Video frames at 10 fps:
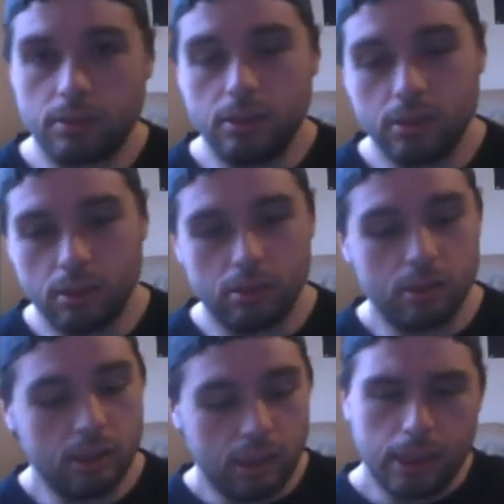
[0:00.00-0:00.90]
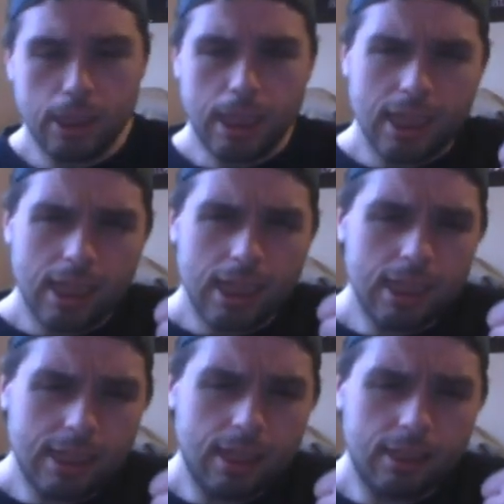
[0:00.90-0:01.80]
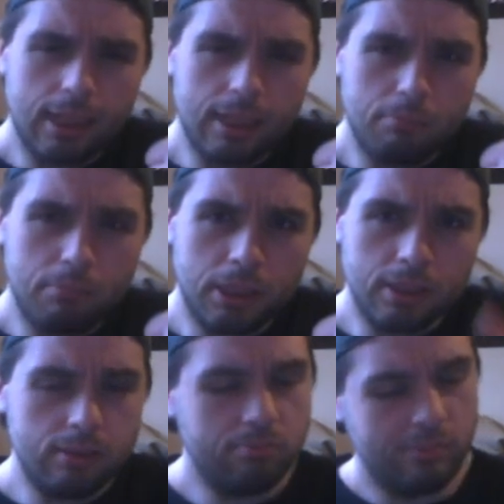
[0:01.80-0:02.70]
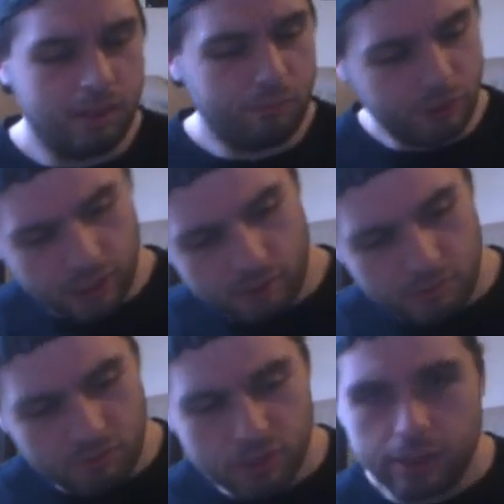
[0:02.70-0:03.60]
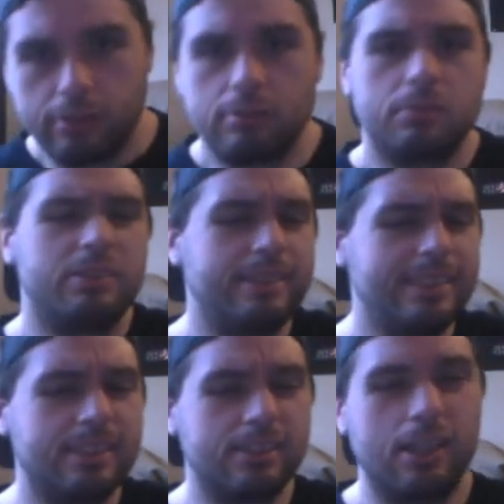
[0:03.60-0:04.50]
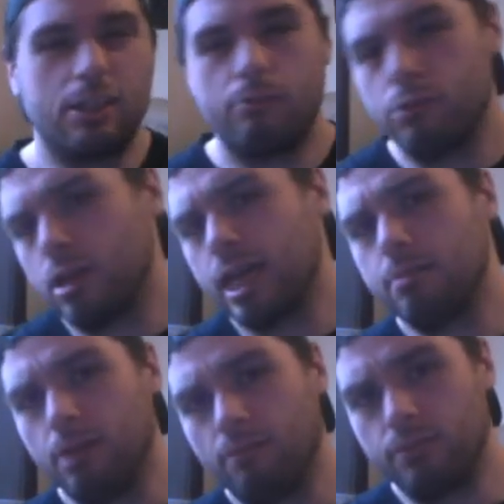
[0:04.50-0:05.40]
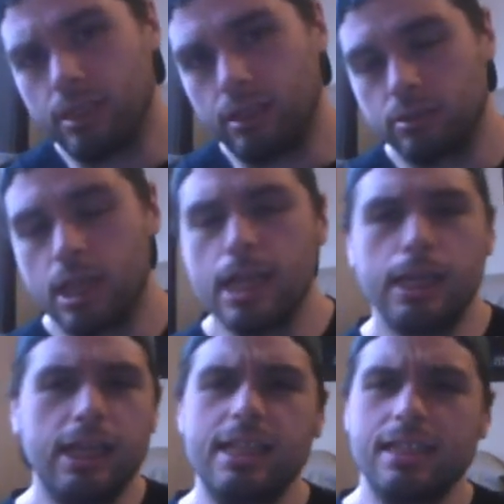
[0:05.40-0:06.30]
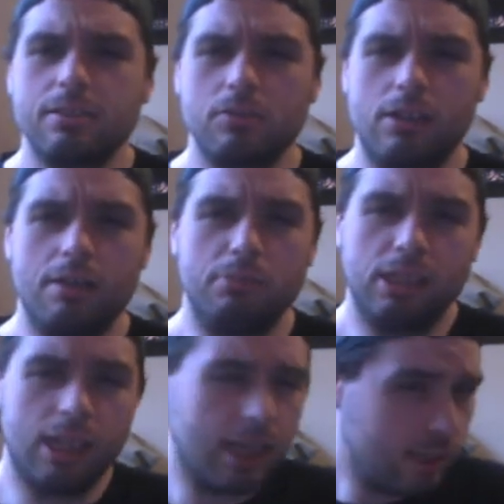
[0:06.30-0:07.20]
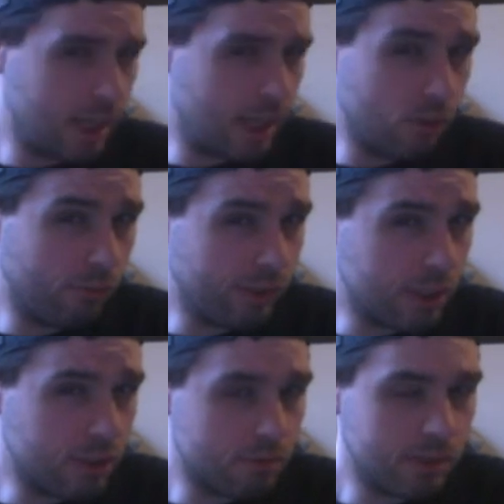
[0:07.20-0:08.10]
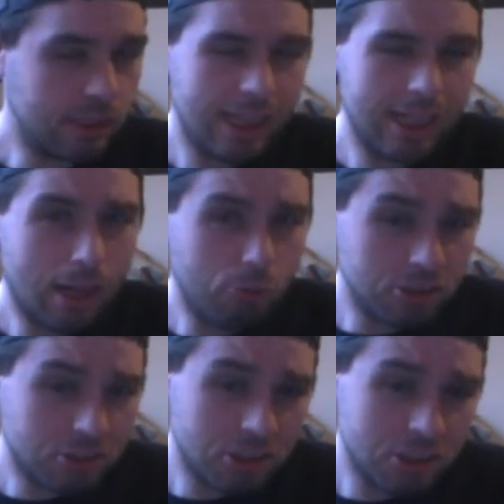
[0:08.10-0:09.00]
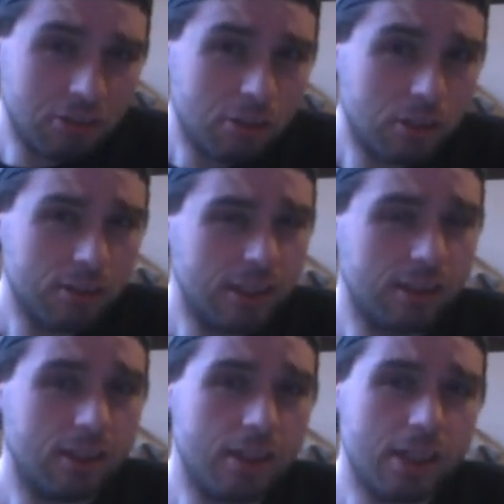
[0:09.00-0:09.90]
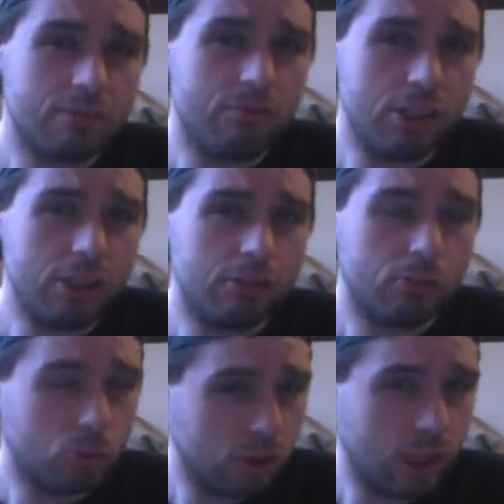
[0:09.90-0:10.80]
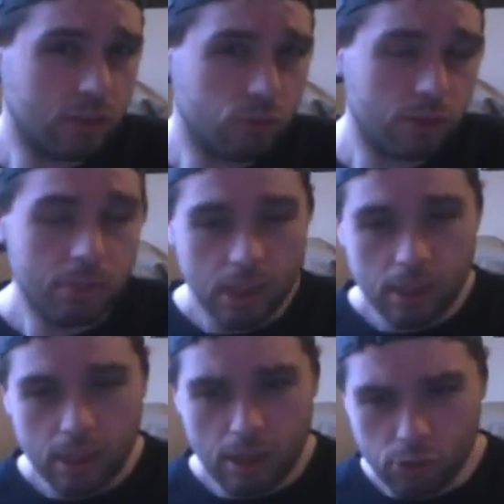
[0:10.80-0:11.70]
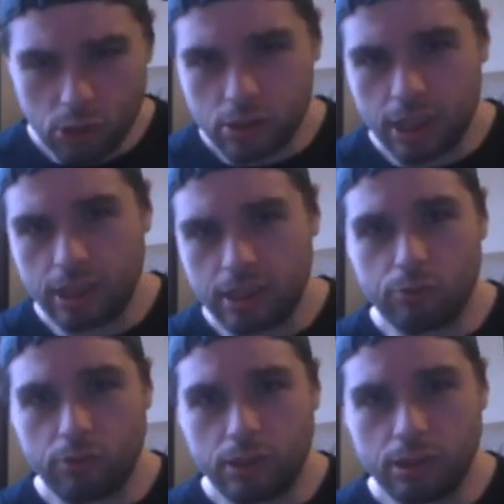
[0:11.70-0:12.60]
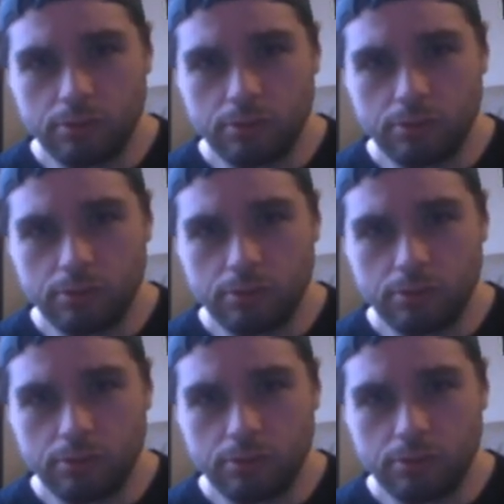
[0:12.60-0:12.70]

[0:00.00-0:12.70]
So, hit that like button if you like my videos. Dislike if you hate my videos. Hit that subscribe button and that notification bell. And I will see you all in the next video or live stream. Have a good day, everyone.